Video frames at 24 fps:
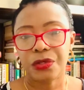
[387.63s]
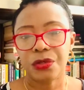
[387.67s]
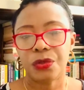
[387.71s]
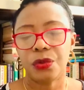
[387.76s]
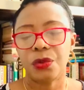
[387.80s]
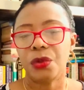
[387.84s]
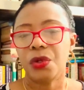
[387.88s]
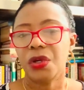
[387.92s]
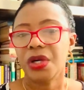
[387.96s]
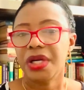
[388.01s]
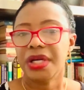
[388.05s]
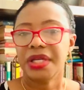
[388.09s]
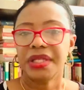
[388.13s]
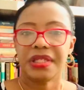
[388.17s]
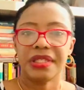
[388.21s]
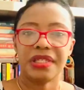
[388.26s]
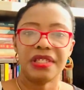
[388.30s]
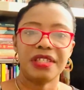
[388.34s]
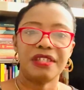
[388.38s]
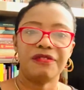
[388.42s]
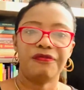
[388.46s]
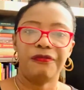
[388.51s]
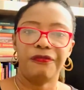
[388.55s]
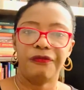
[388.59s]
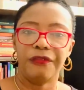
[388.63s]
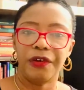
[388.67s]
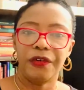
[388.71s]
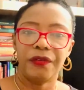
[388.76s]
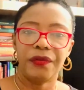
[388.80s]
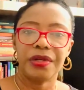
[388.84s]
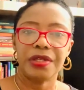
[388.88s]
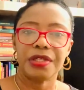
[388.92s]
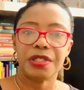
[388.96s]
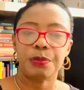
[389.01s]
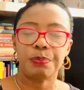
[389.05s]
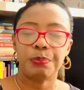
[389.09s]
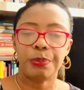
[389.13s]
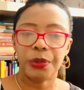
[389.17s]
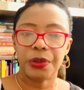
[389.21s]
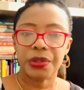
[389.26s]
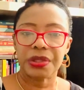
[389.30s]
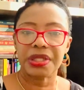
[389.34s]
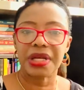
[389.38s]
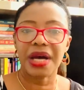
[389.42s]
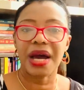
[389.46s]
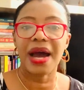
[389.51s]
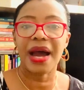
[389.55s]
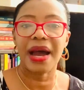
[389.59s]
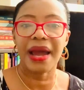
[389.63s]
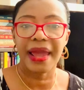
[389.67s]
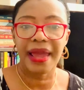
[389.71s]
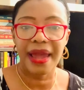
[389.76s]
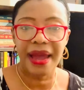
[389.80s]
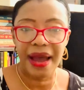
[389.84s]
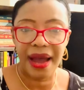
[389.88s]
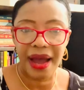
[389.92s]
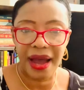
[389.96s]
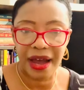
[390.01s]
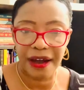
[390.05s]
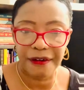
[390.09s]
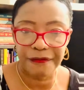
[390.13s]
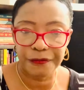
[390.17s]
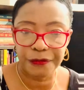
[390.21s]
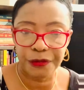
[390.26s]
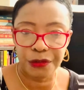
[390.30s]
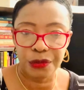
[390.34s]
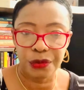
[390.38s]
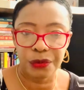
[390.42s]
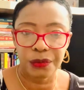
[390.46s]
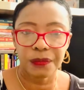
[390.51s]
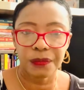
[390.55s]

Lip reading: So this varies, but I have to